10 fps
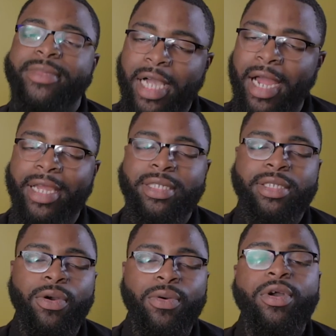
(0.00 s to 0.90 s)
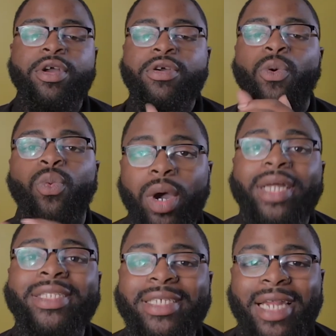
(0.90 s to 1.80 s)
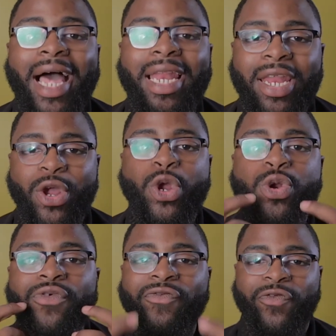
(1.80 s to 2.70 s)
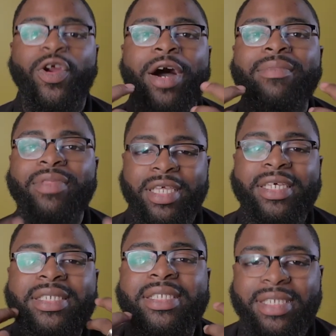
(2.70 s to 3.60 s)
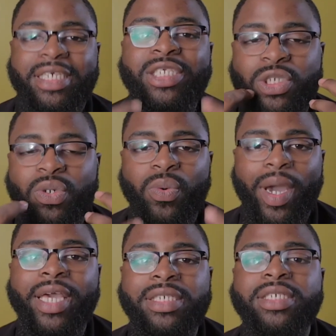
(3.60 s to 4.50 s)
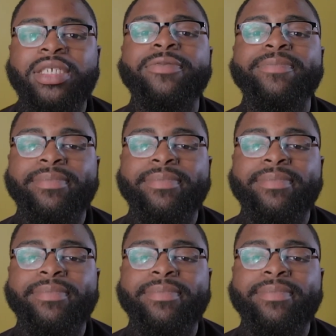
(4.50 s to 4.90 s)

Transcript: All right, so what did I learn from this situation?